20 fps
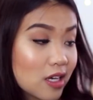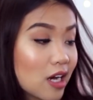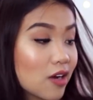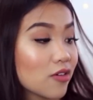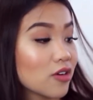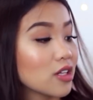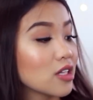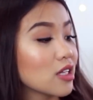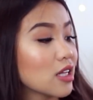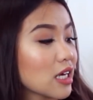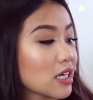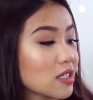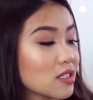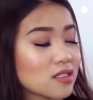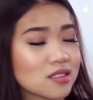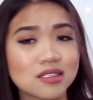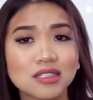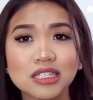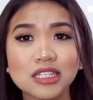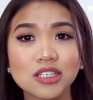yeah, I really like
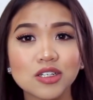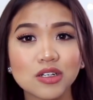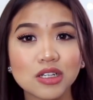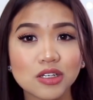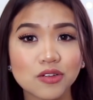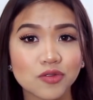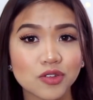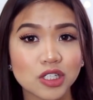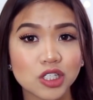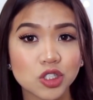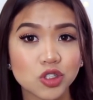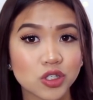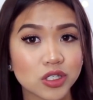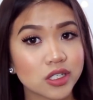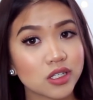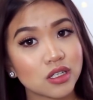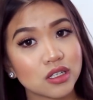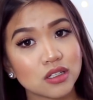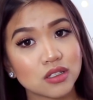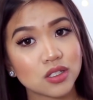this. These are like really
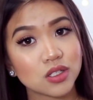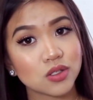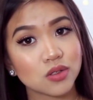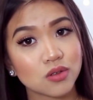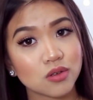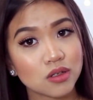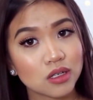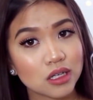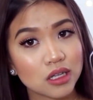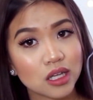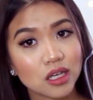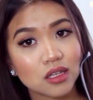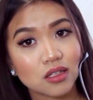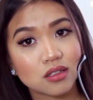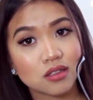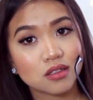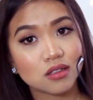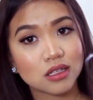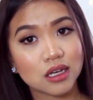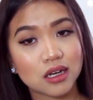trendy too. They're like
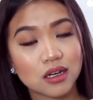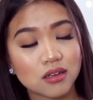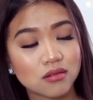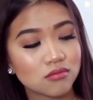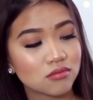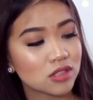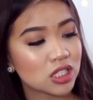that.